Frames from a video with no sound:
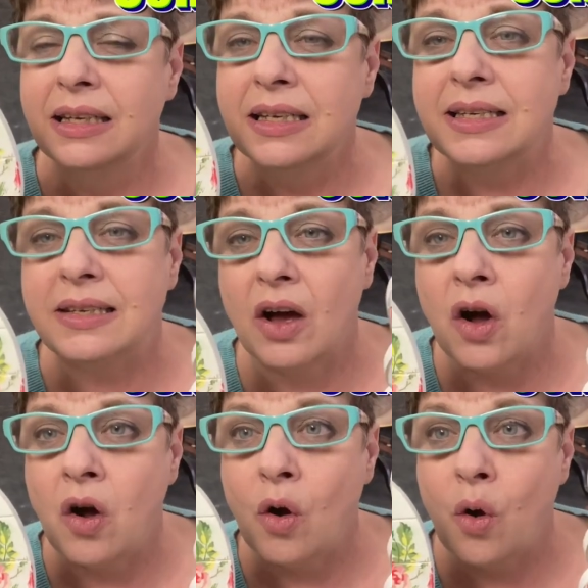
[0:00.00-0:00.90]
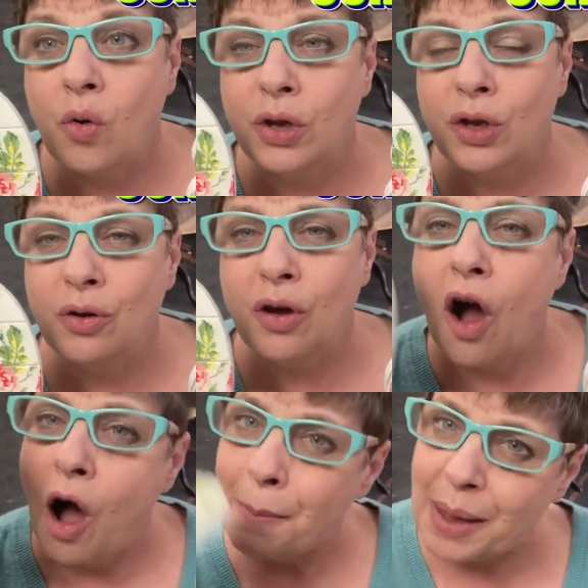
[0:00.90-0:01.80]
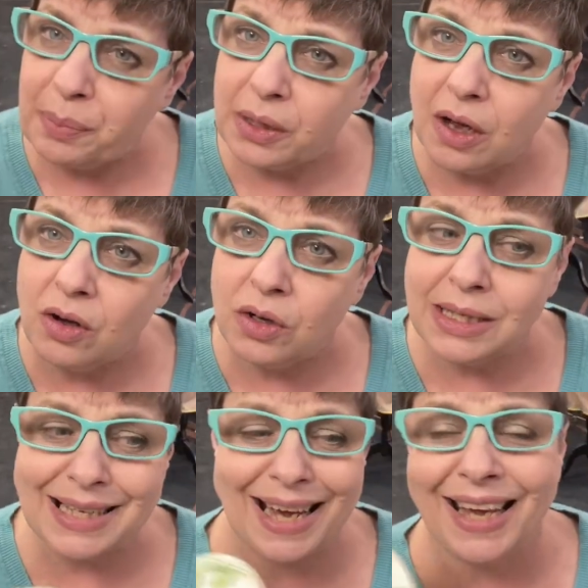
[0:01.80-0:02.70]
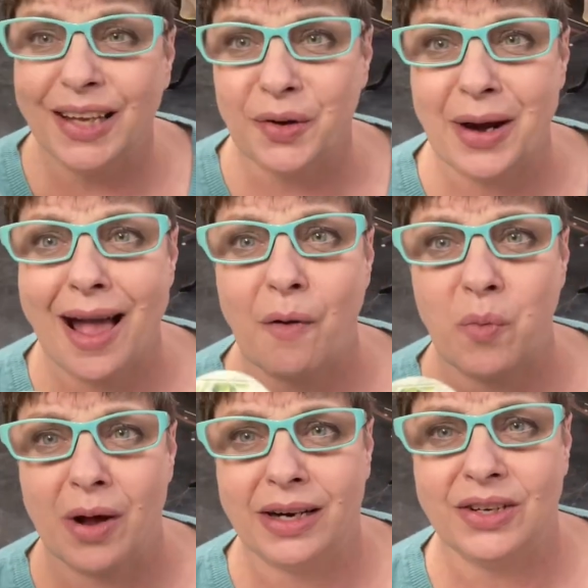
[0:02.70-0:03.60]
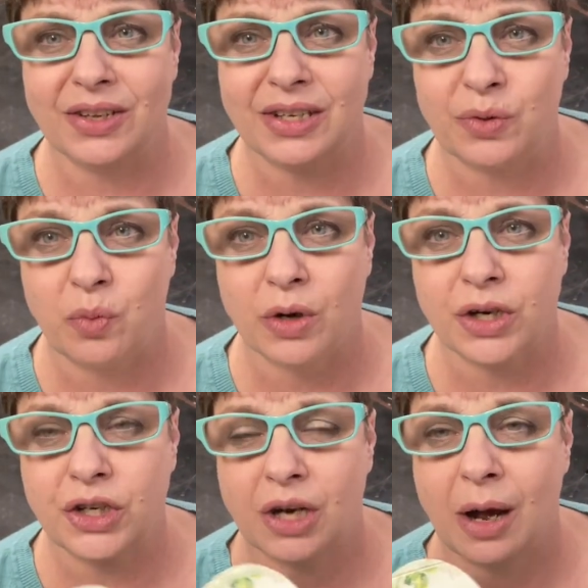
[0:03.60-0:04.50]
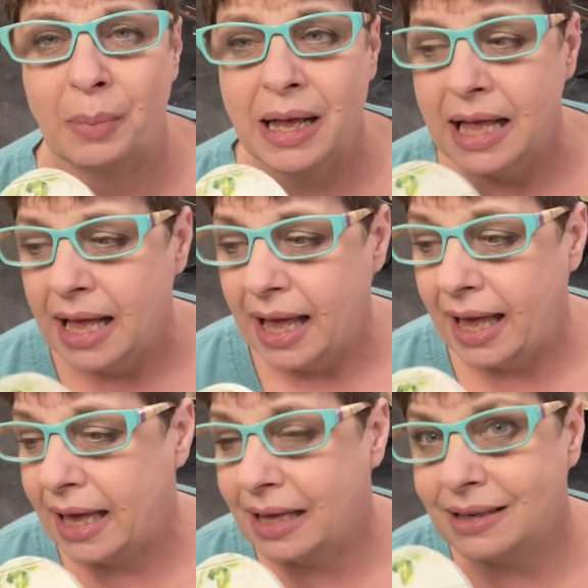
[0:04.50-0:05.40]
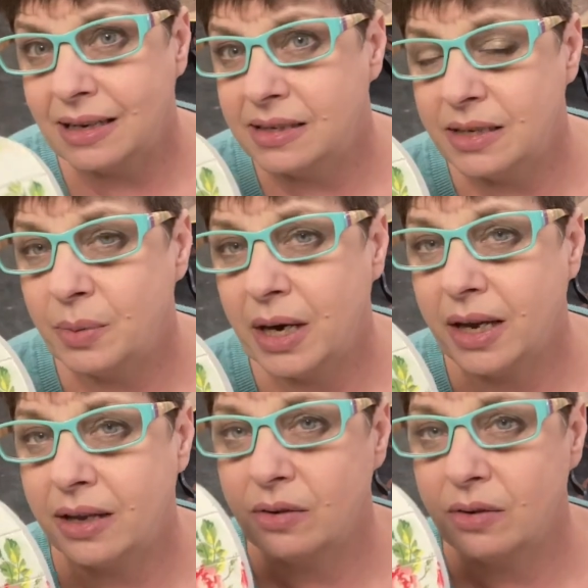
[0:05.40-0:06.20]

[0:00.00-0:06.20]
So you comment below, say, Hillary, I wanna do this workshop. And I'll see what I can